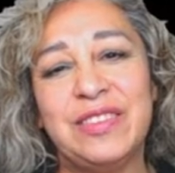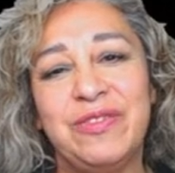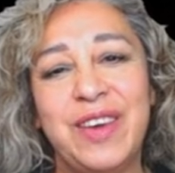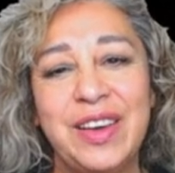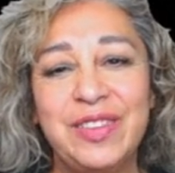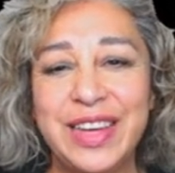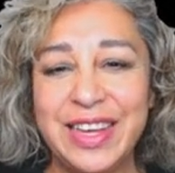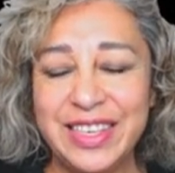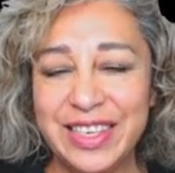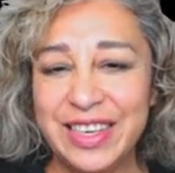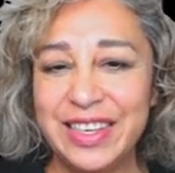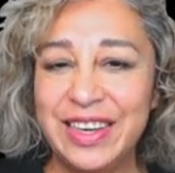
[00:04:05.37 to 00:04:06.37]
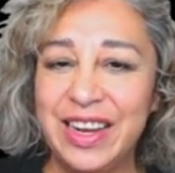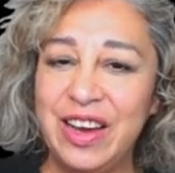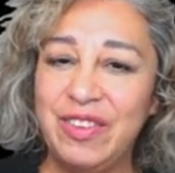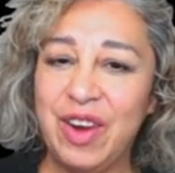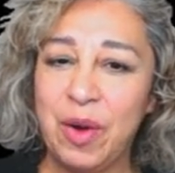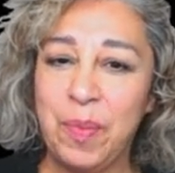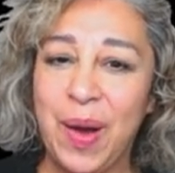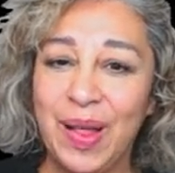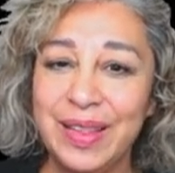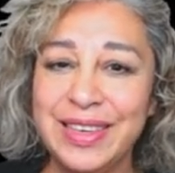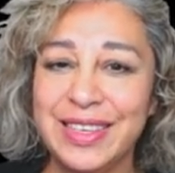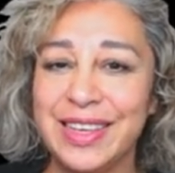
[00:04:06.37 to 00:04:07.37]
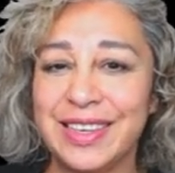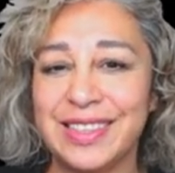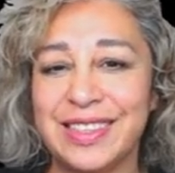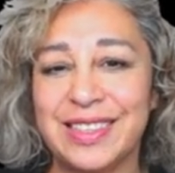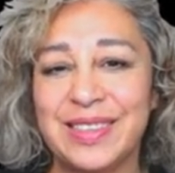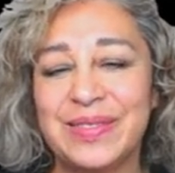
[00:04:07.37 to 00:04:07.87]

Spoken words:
foundation of our politics.